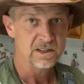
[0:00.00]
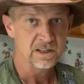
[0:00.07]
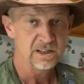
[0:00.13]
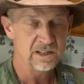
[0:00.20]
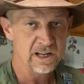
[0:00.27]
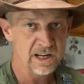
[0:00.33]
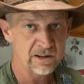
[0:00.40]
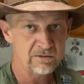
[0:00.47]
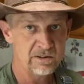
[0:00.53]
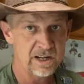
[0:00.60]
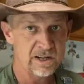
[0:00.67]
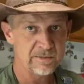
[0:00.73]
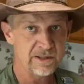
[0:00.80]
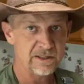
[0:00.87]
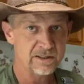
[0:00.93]
And that
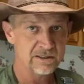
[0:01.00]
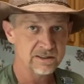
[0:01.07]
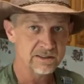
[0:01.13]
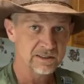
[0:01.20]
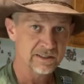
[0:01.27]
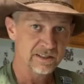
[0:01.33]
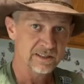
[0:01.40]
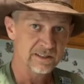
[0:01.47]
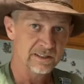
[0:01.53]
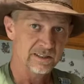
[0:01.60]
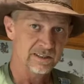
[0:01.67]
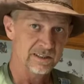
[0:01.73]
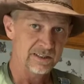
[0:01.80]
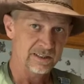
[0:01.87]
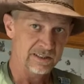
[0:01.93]
rabbit
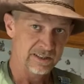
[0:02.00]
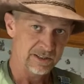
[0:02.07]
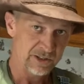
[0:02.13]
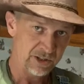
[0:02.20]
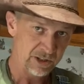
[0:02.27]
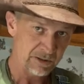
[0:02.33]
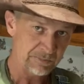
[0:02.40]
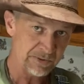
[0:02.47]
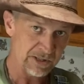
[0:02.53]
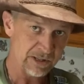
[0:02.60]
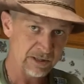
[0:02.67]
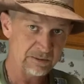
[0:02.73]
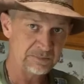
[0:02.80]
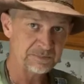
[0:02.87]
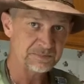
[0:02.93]
jumps
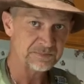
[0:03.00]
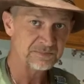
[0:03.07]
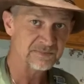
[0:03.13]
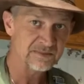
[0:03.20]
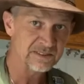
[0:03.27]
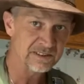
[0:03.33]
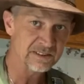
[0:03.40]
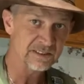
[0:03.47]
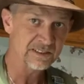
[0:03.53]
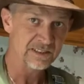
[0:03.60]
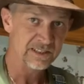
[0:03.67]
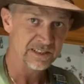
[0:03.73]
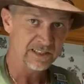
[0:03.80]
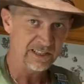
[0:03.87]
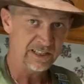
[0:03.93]
up
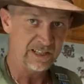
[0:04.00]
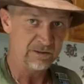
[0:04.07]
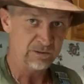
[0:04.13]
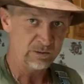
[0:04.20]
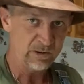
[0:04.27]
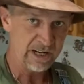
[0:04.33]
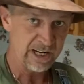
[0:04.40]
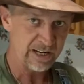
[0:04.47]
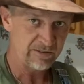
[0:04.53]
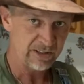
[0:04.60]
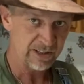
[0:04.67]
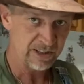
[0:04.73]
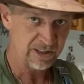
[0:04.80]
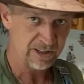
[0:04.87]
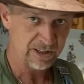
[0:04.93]
and
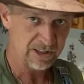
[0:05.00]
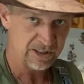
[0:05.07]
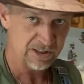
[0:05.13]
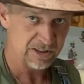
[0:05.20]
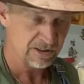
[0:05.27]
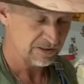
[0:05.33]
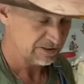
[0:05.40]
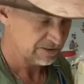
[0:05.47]
waving at us,